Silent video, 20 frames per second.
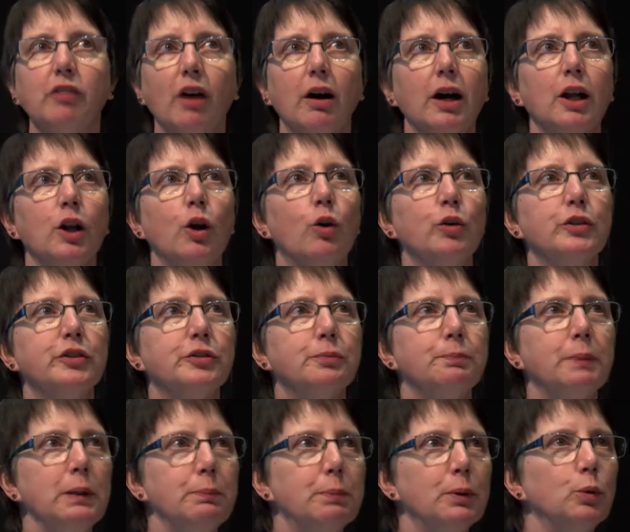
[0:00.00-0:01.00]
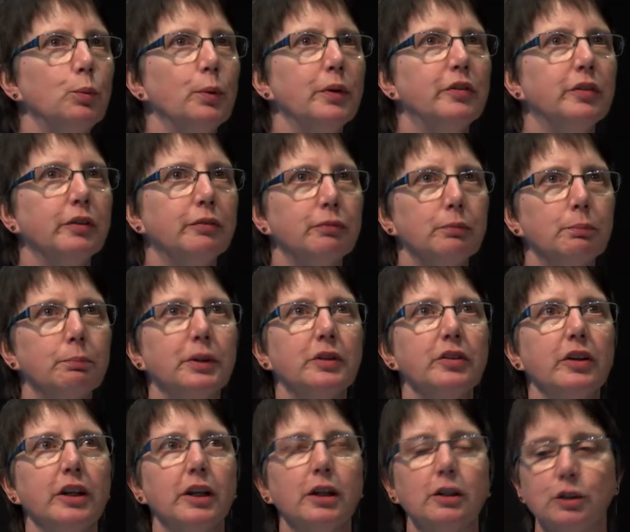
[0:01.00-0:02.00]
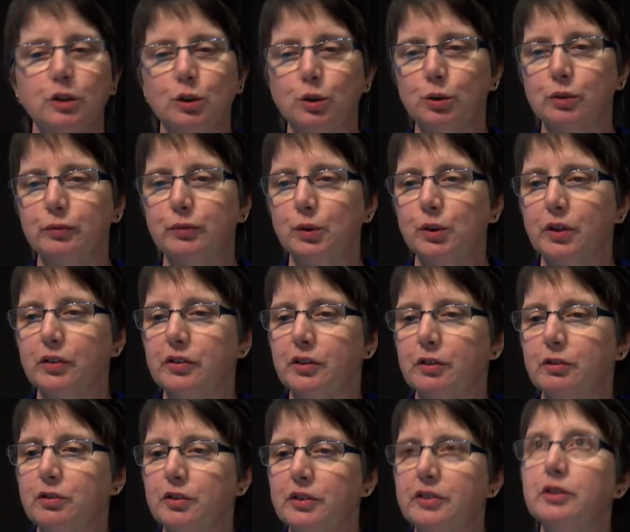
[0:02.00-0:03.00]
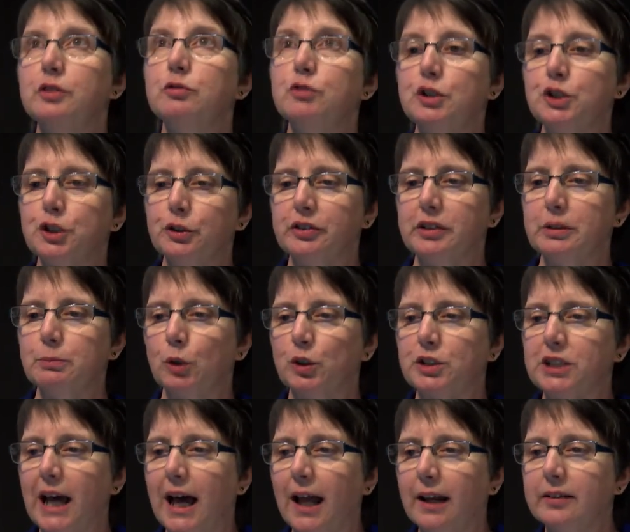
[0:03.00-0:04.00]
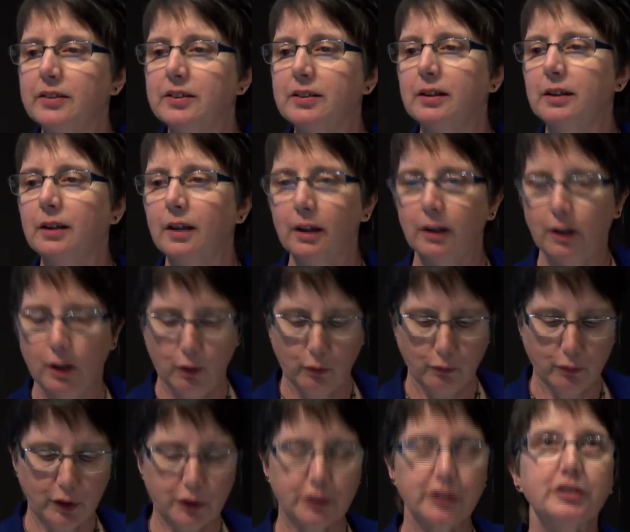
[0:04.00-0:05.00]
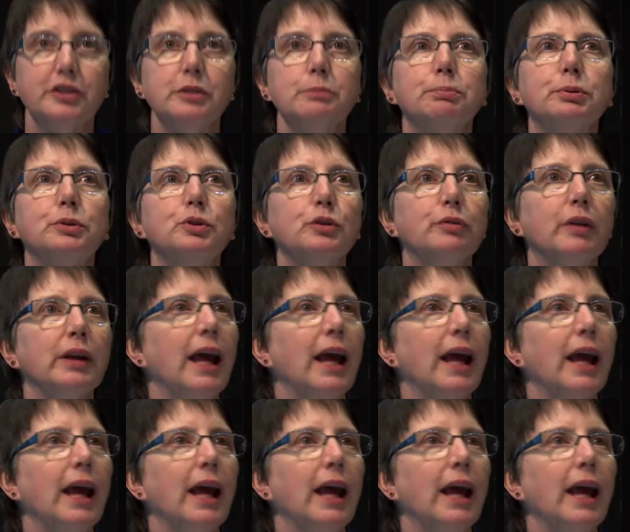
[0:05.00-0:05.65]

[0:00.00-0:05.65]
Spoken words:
dialogues, people with different particular core focus interests in reducing mortality versus improving